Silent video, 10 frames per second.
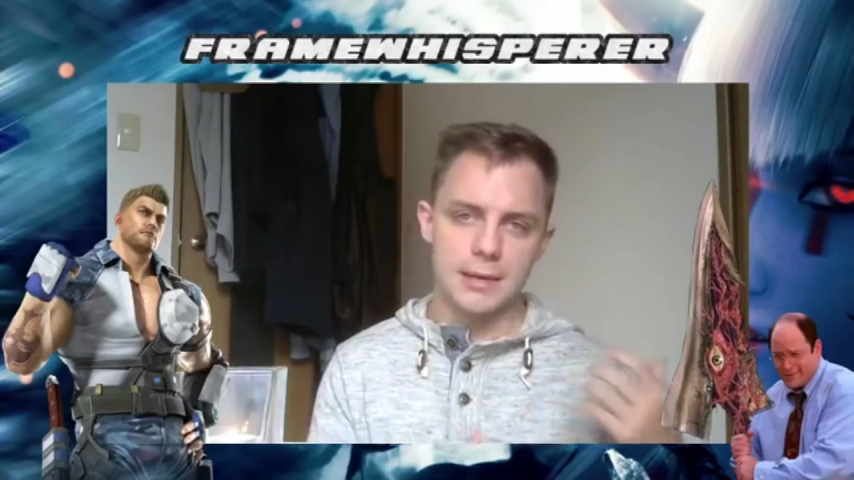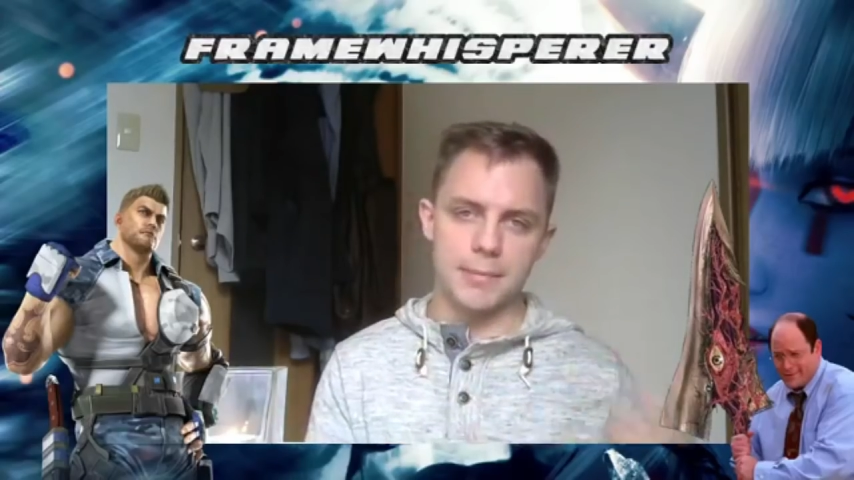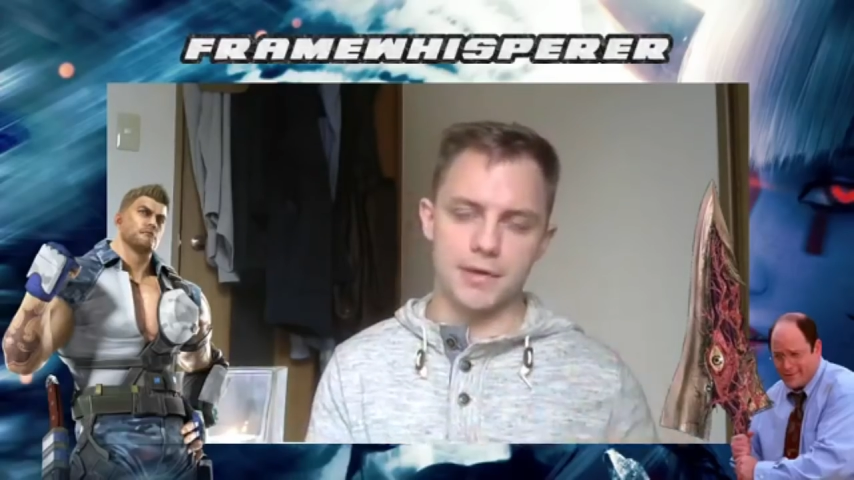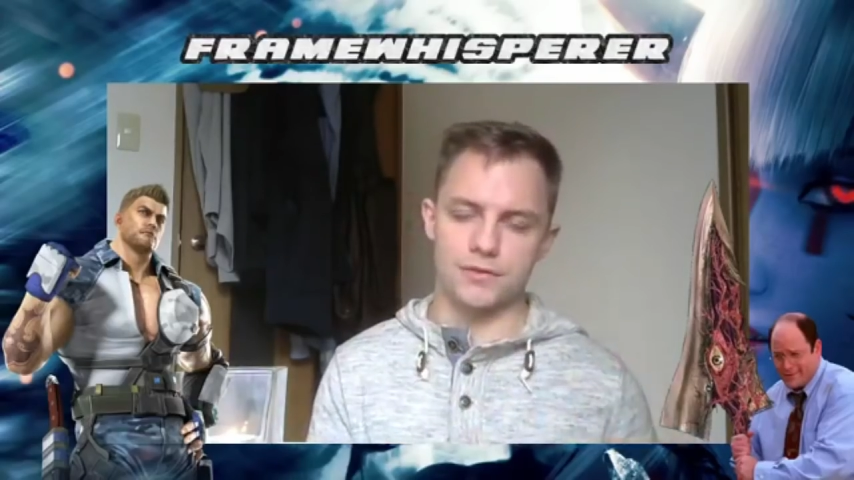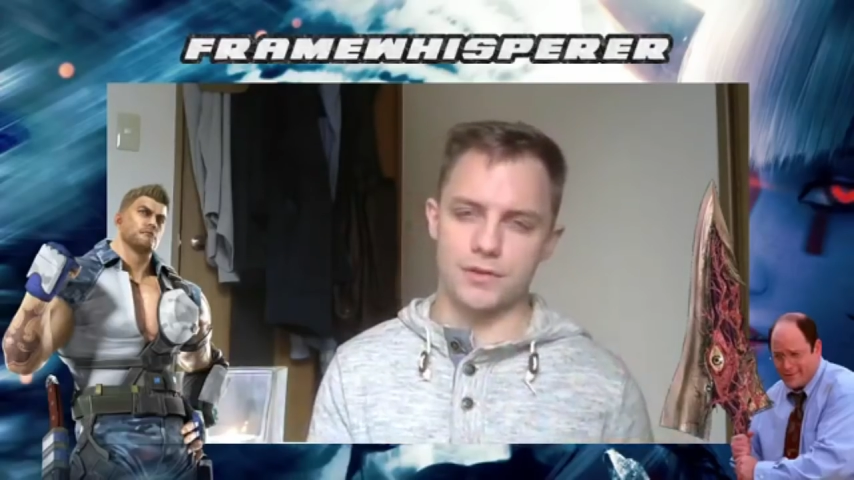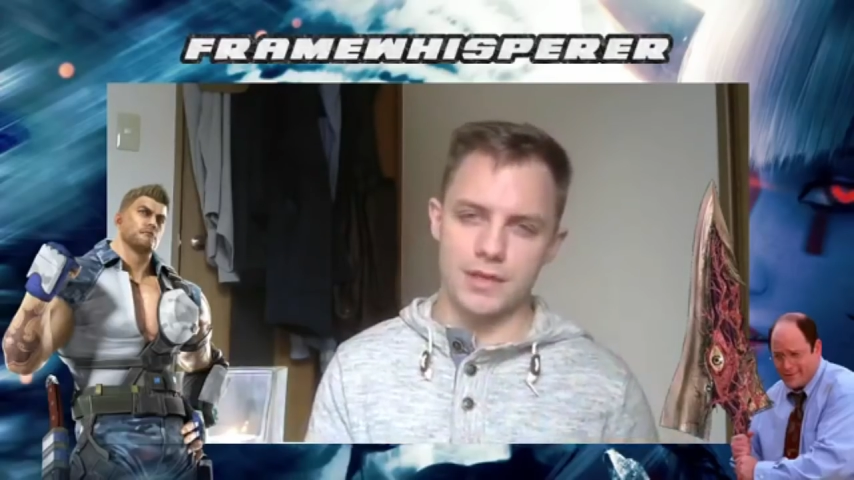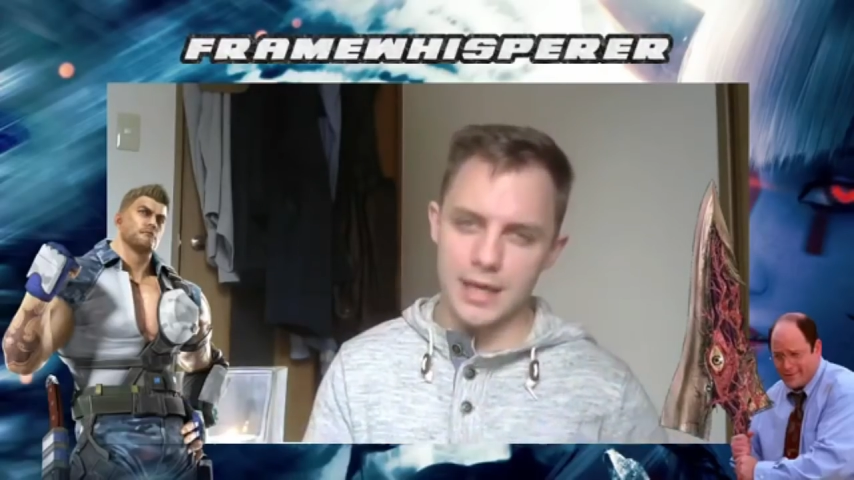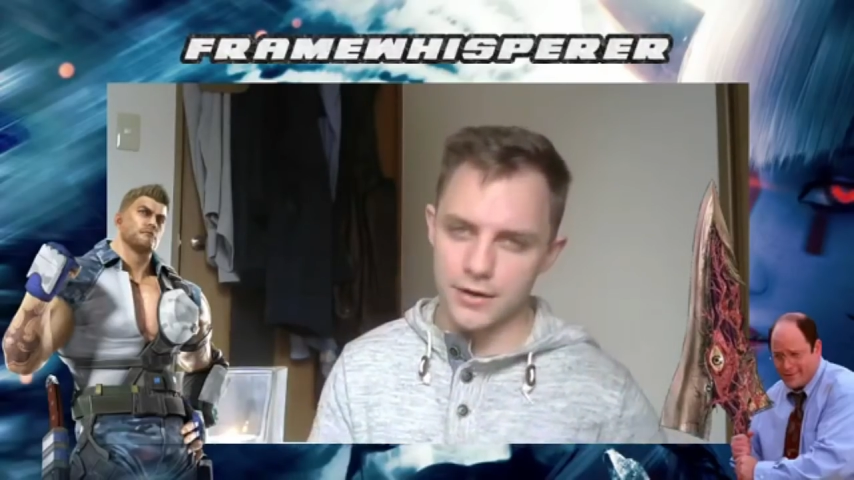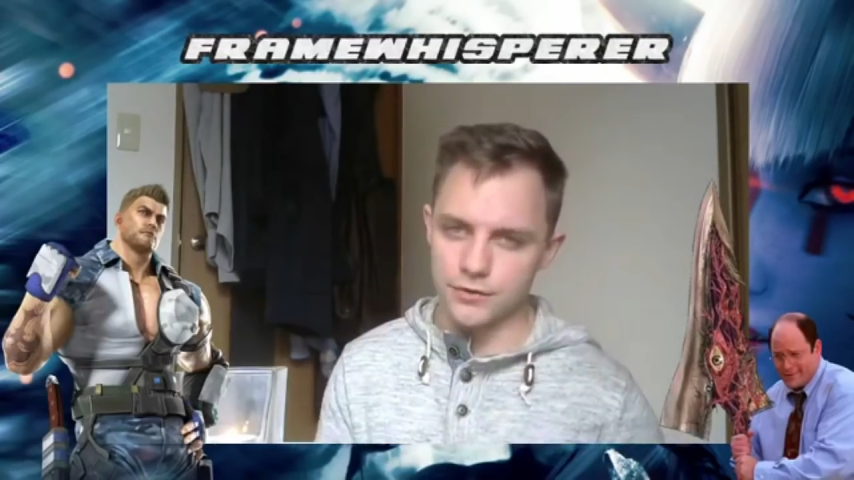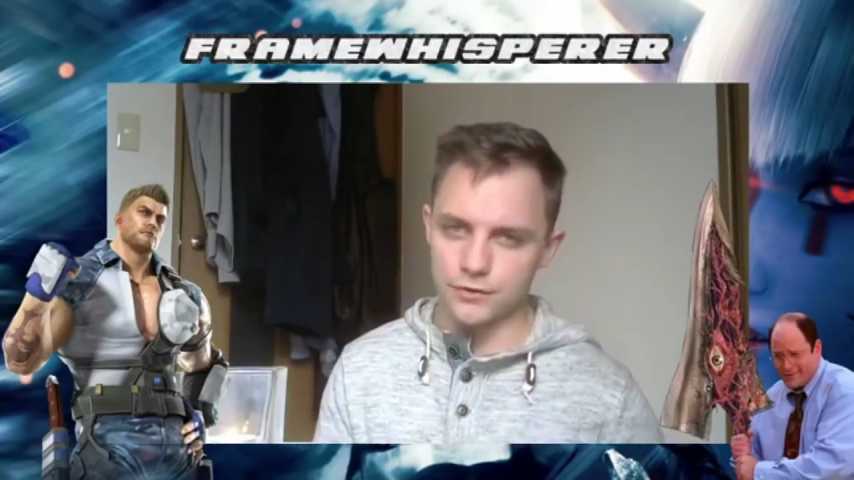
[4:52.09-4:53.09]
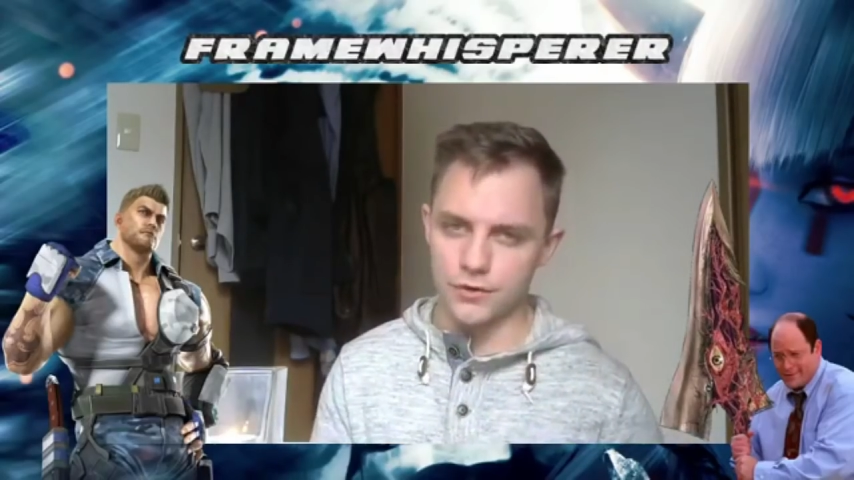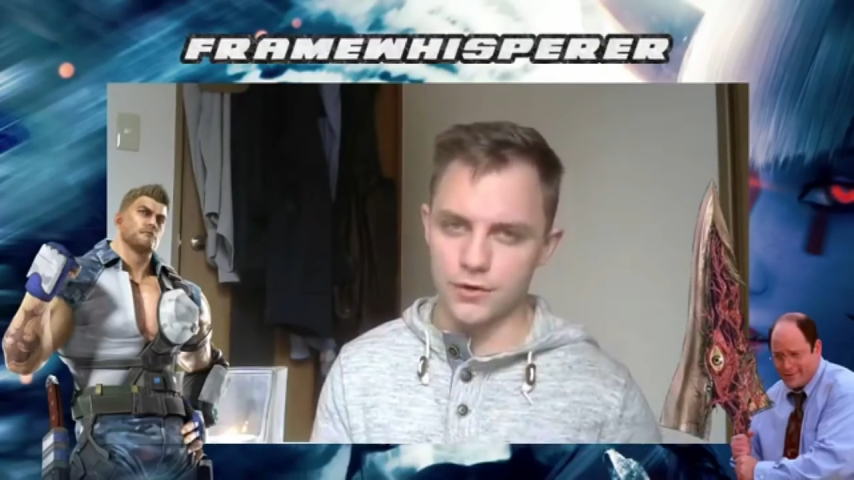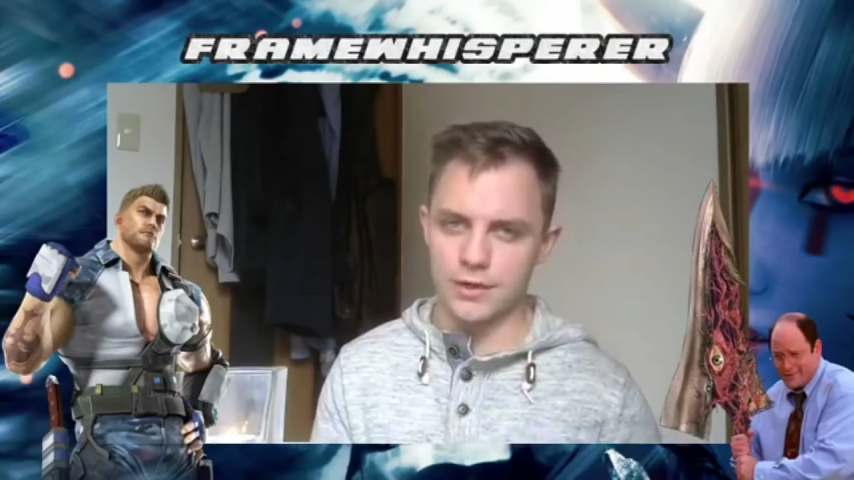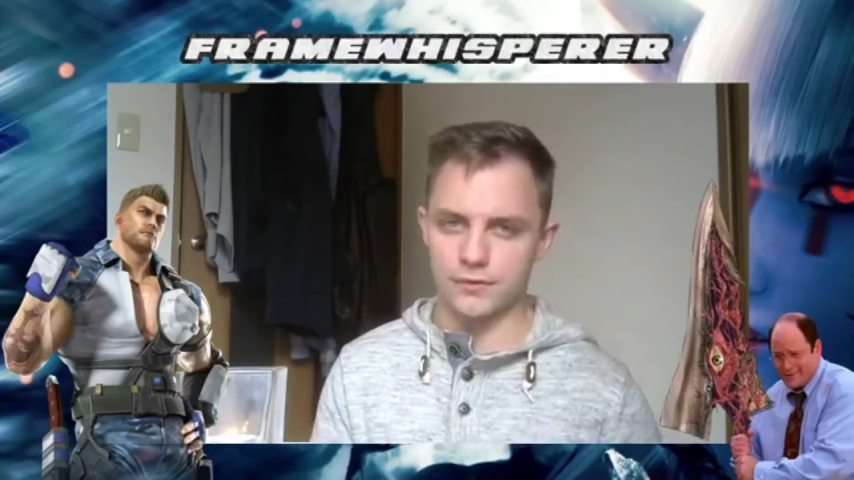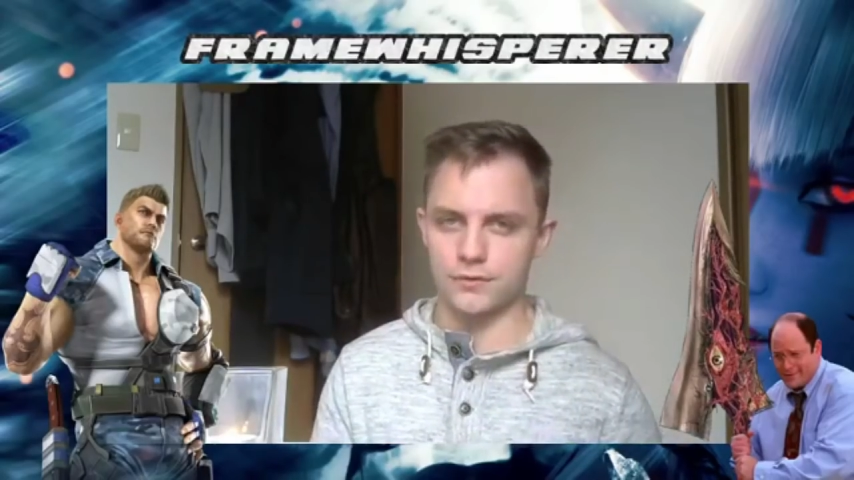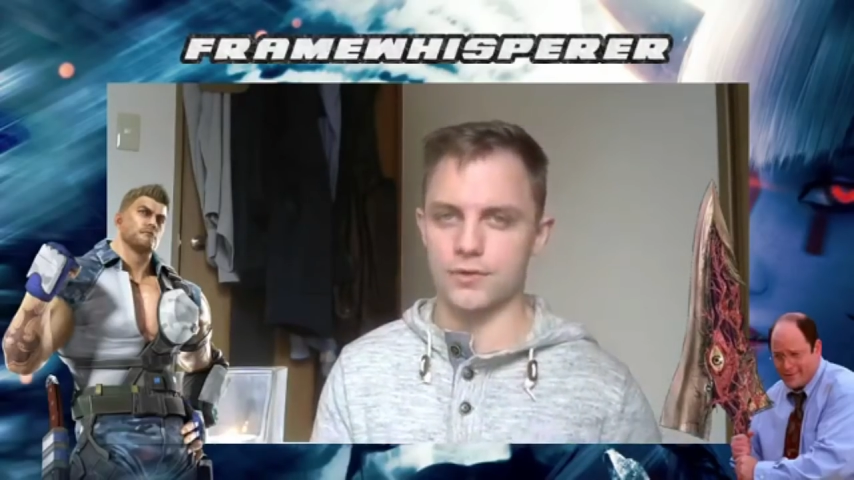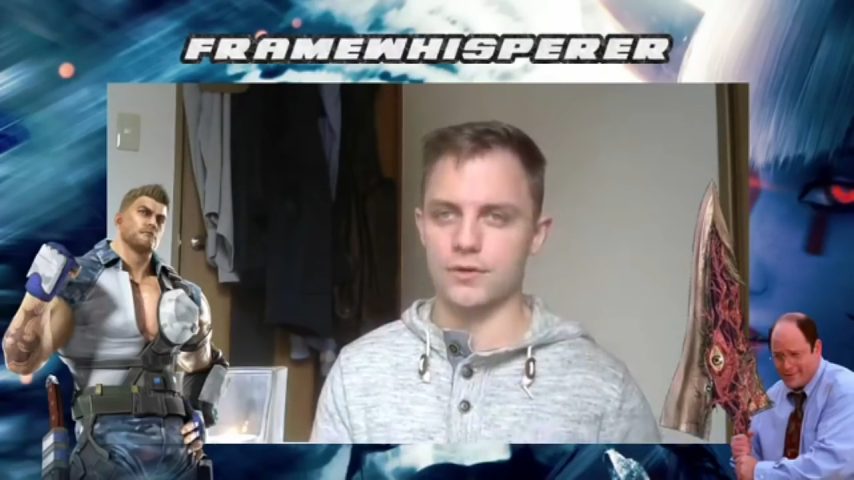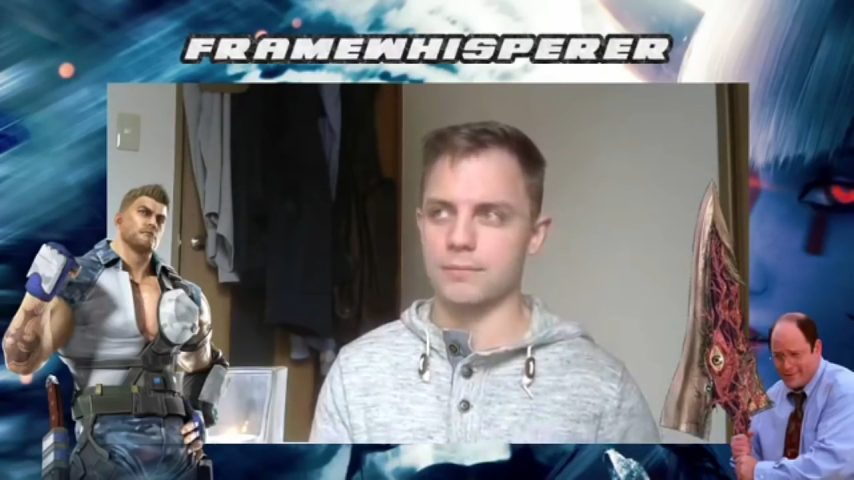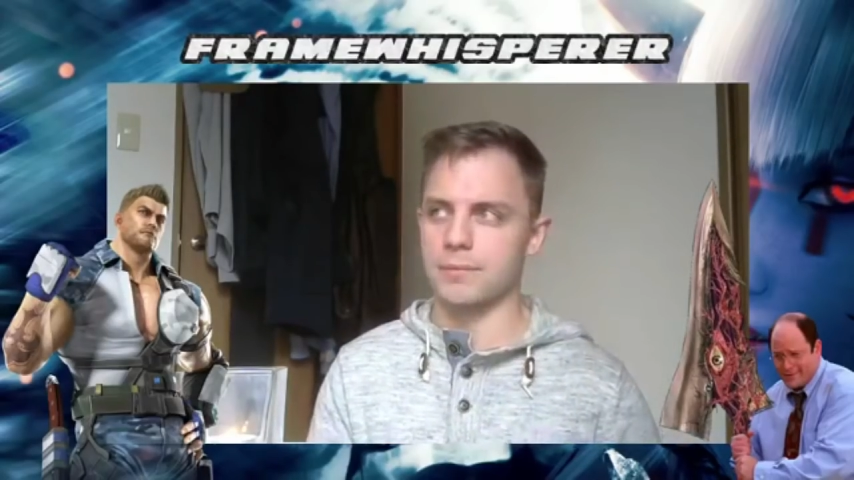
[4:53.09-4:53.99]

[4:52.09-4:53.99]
because their characters aren't as good.